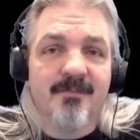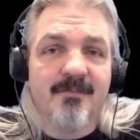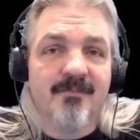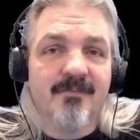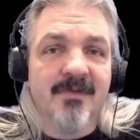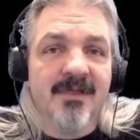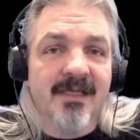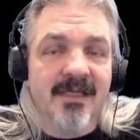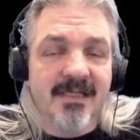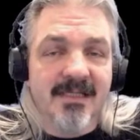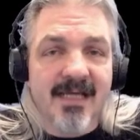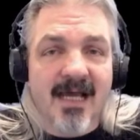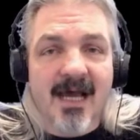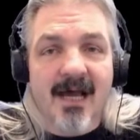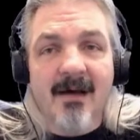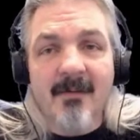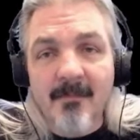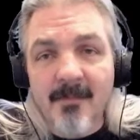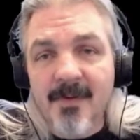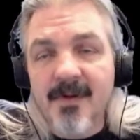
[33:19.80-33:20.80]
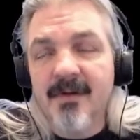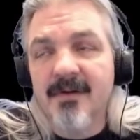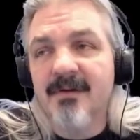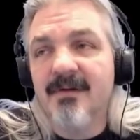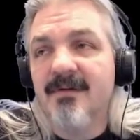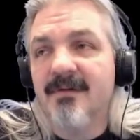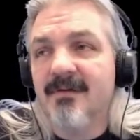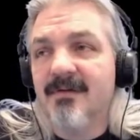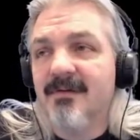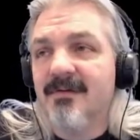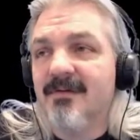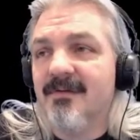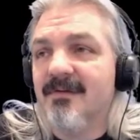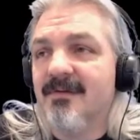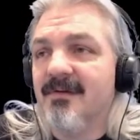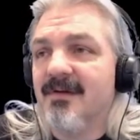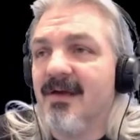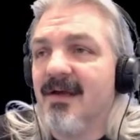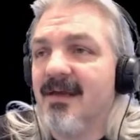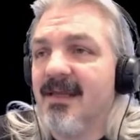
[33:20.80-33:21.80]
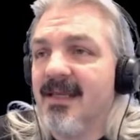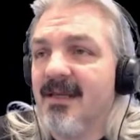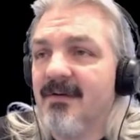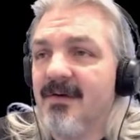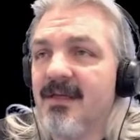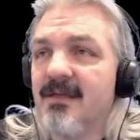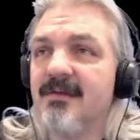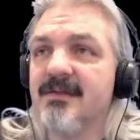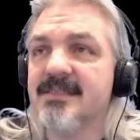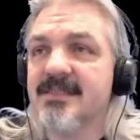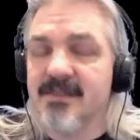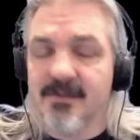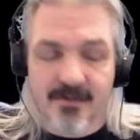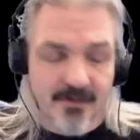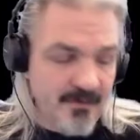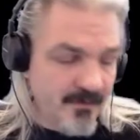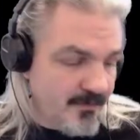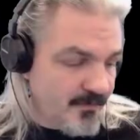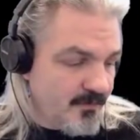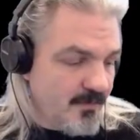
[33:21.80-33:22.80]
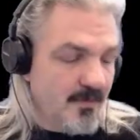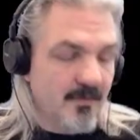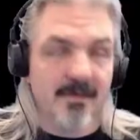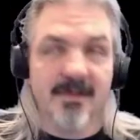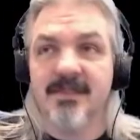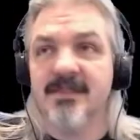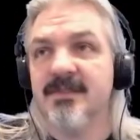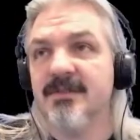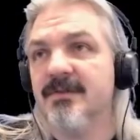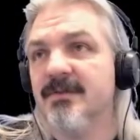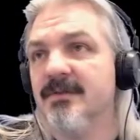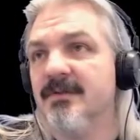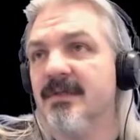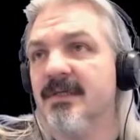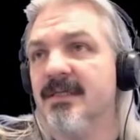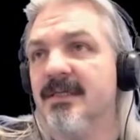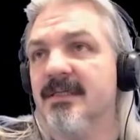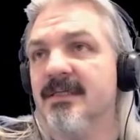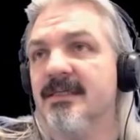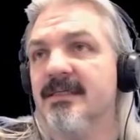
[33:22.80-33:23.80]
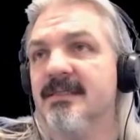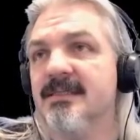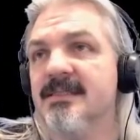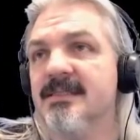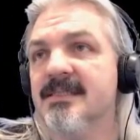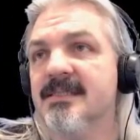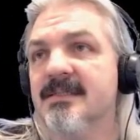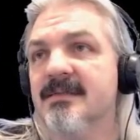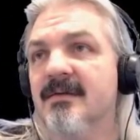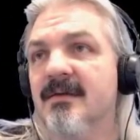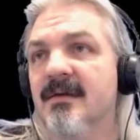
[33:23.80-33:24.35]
GitHub area. So what we do is